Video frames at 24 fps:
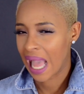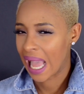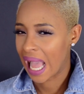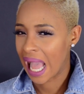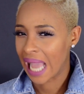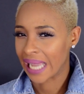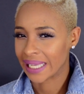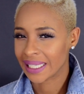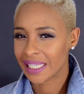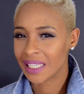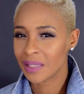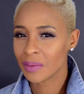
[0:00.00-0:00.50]

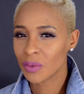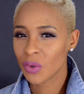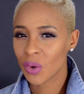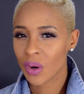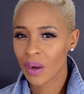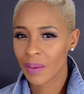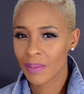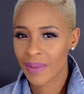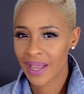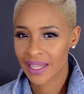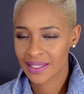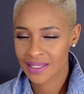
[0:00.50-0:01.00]
I keep
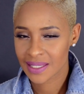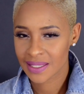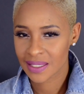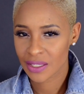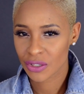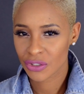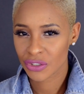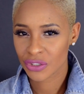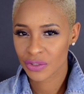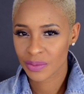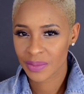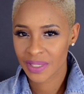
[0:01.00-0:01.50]
going back to
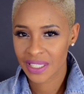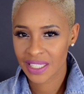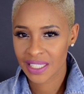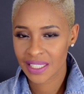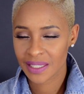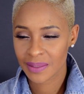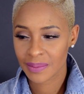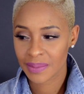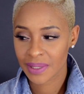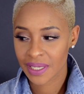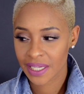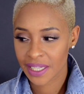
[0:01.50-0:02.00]
social
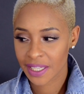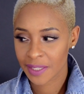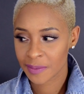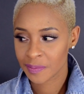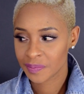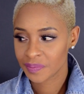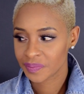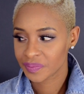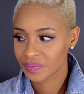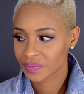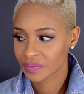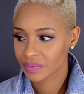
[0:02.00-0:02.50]
media, but
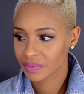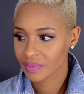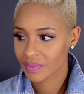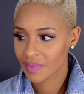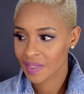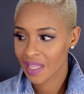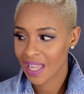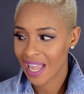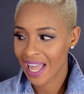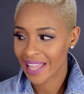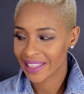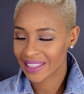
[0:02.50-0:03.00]

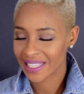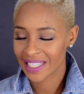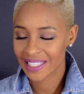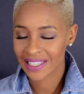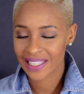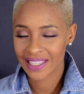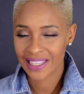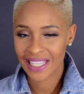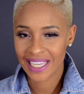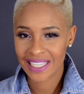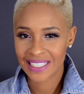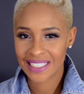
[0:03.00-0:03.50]
I think
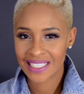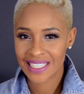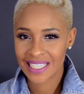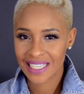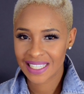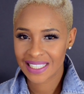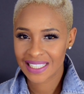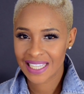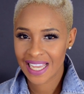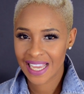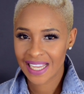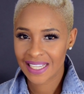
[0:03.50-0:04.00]
that that
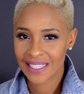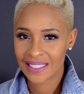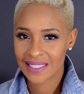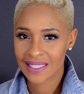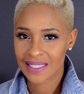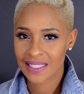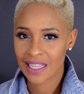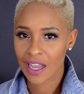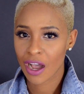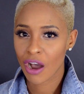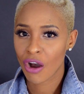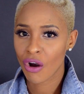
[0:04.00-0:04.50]

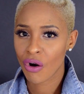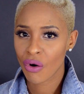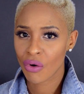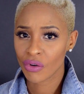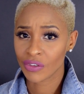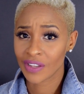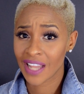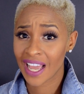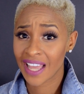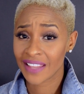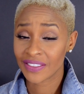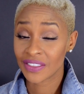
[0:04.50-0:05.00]
dictates a whole
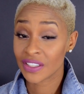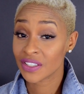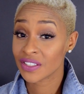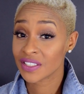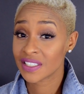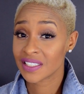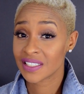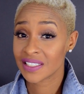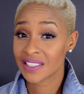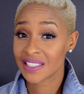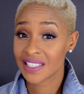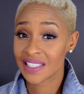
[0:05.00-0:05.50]
lot. There's
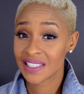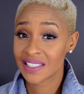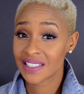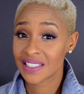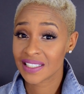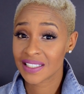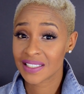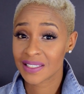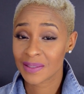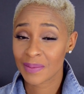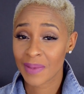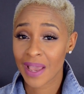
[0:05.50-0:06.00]

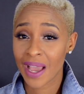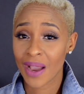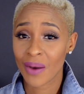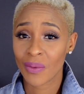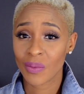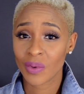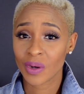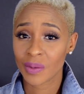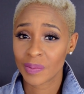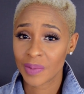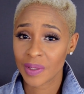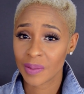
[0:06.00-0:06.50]
statistics
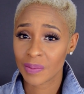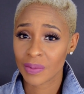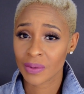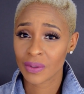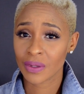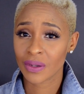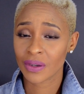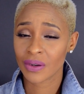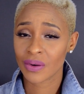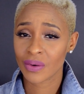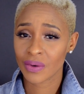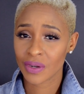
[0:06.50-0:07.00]
about what people
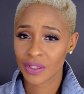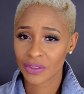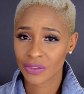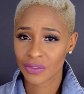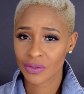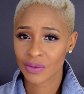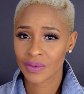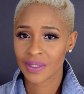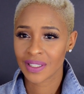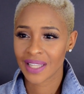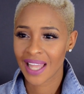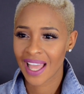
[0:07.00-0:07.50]
are going
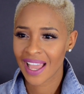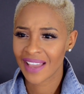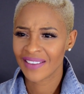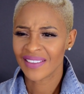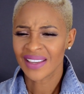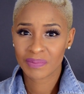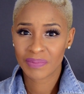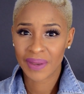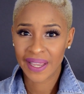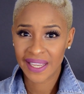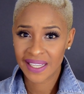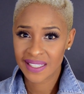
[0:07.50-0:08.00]
through in life
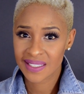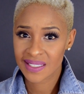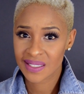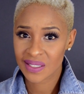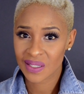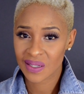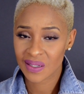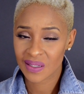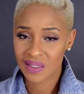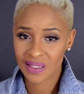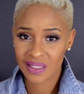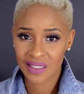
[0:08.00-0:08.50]
based
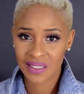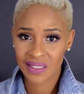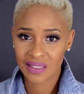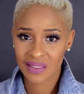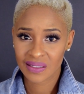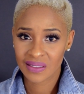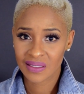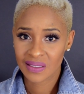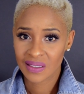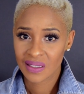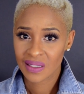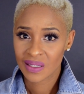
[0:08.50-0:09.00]

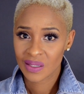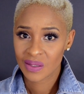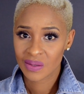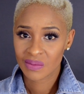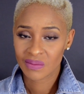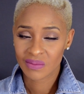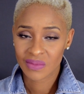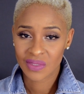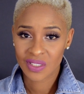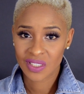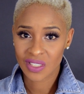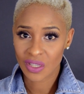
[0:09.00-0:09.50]
on
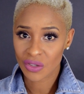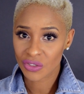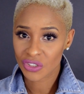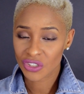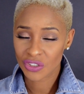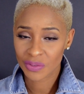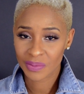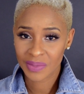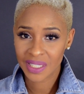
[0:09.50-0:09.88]
social